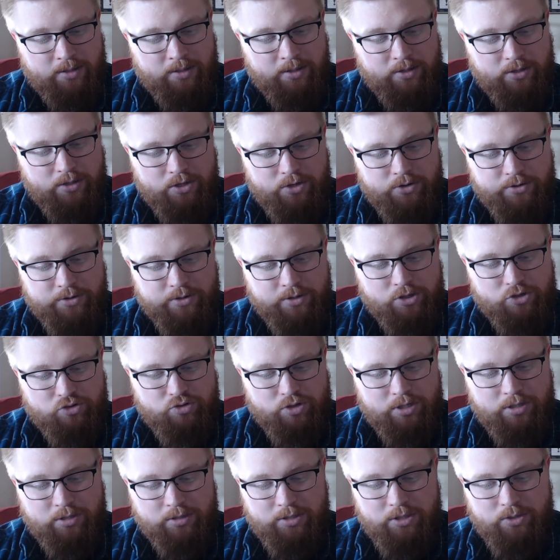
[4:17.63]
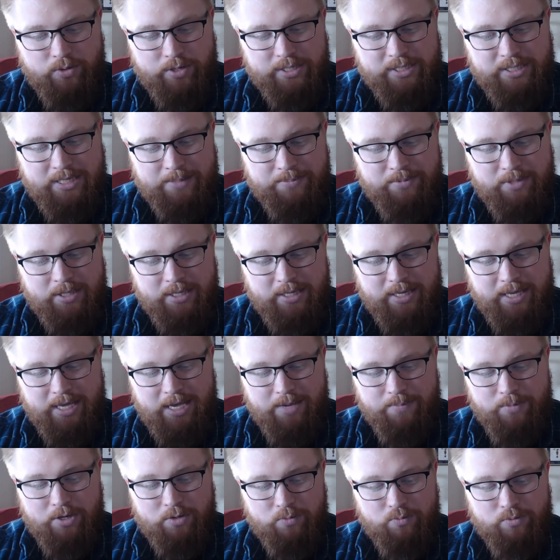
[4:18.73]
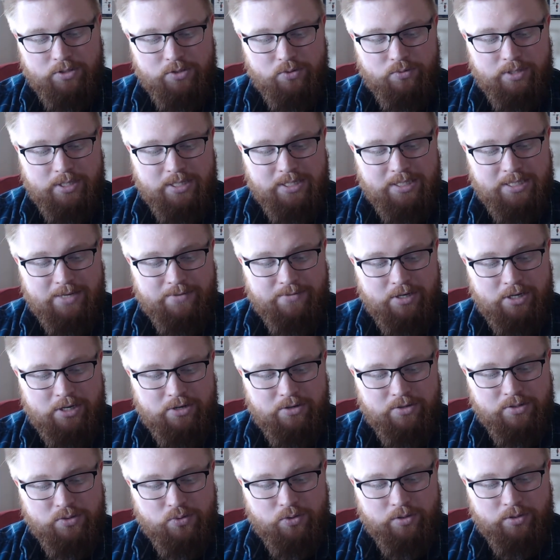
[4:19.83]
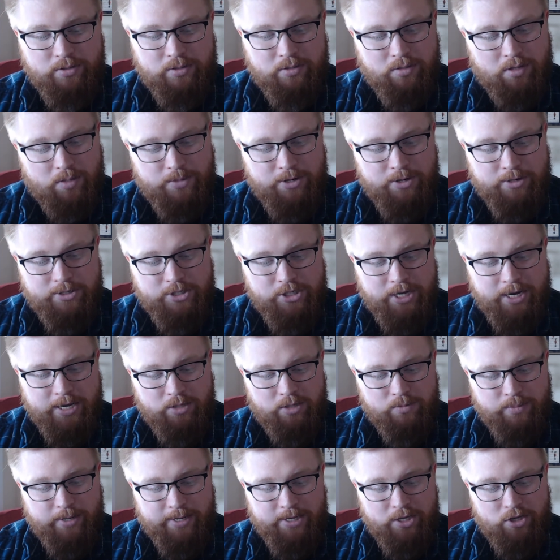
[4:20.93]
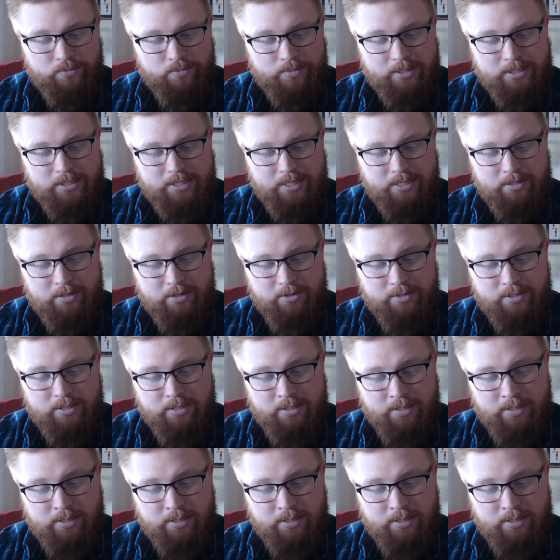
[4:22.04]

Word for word: Uriel struggled to accept that the Cambion was only 7 years old, a mere child by human standards.